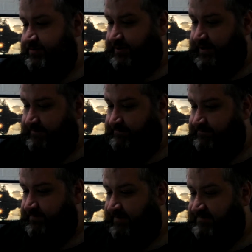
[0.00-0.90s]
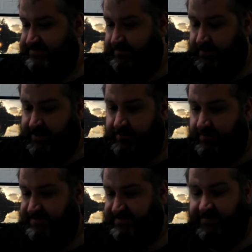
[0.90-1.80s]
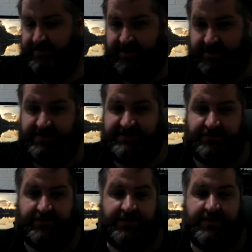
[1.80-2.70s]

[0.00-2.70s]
I've just been mucking around with this phone, getting used to it.